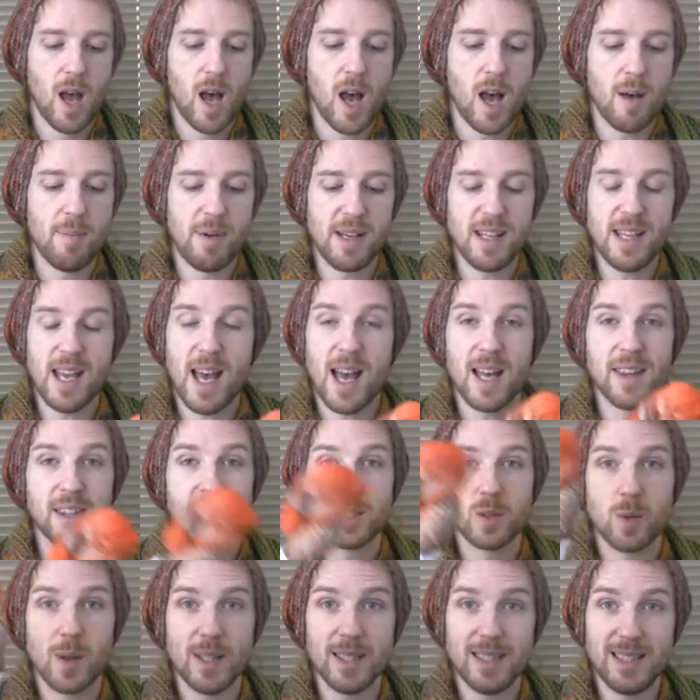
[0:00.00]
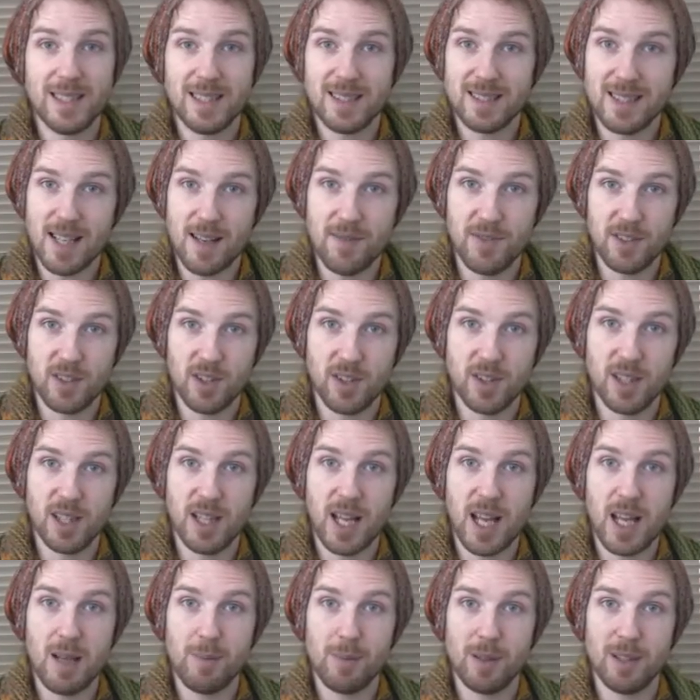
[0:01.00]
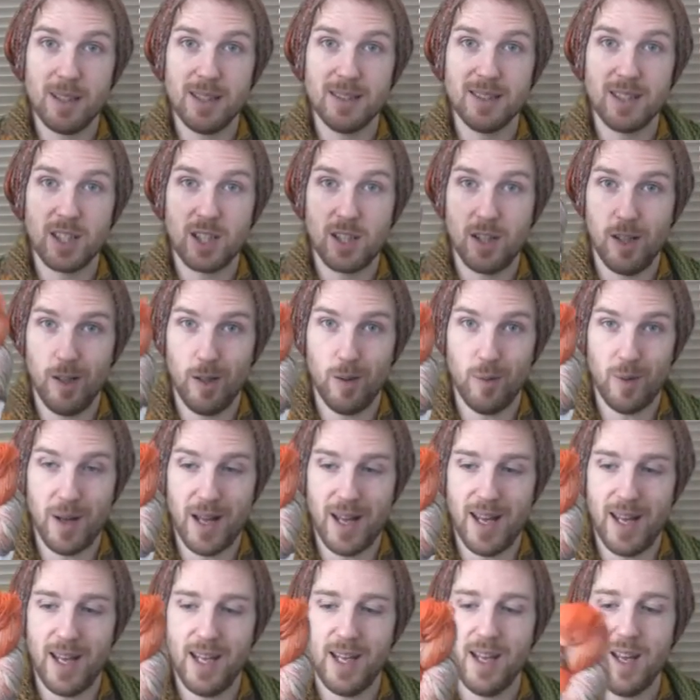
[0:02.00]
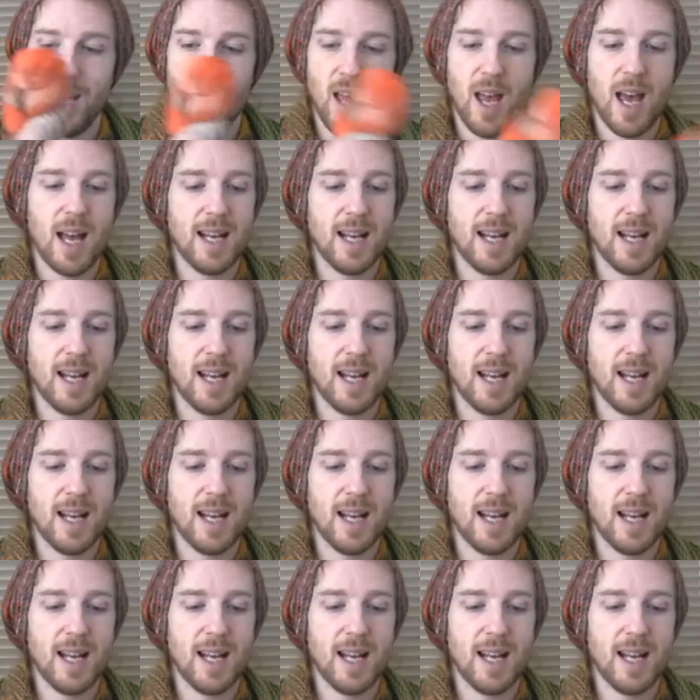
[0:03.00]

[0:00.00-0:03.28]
But yeah, the 27 on the label is the colourway,